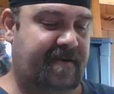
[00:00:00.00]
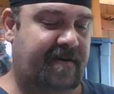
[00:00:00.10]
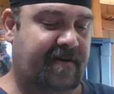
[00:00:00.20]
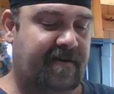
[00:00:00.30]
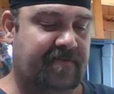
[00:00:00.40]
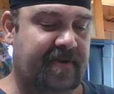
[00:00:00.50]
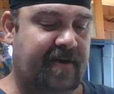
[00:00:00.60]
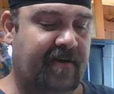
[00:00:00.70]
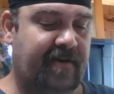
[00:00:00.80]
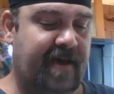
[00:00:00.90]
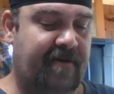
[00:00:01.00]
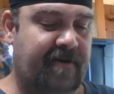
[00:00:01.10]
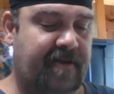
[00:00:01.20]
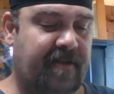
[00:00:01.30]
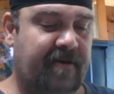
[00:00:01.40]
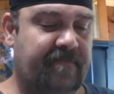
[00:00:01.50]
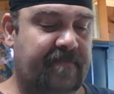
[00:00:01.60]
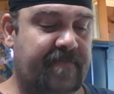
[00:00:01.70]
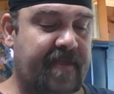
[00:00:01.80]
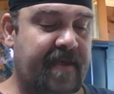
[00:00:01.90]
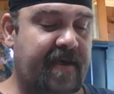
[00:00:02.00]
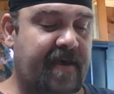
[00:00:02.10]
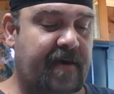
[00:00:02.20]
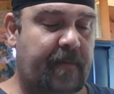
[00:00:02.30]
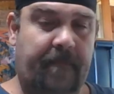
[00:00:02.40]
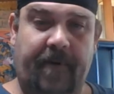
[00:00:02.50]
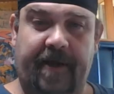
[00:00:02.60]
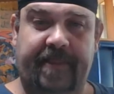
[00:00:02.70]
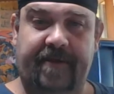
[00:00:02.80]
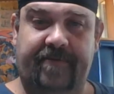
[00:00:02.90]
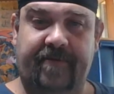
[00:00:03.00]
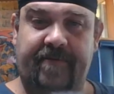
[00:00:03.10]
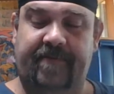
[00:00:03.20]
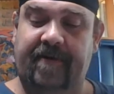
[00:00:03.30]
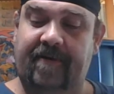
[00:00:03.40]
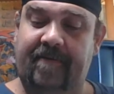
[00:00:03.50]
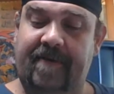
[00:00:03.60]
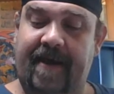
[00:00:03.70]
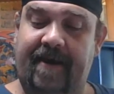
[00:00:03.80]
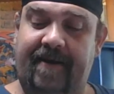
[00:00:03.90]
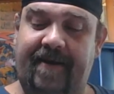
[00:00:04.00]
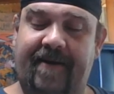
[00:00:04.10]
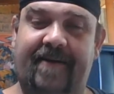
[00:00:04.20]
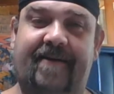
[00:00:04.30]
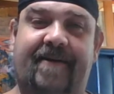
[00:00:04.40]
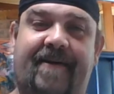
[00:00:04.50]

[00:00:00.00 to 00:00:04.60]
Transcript: our Crimson Color Comic Club, bought this one from him, had it done,